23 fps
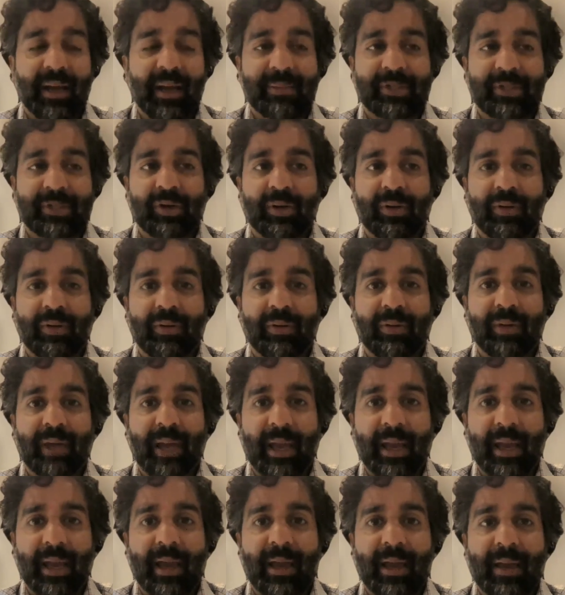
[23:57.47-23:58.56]
So
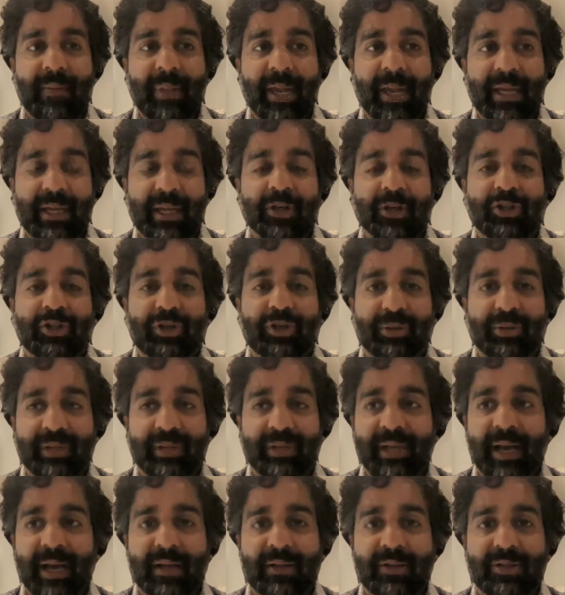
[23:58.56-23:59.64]
making sure the
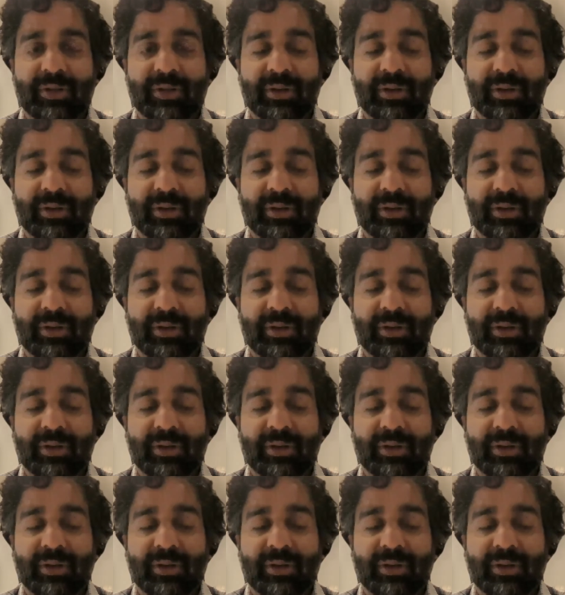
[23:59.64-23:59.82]
doctor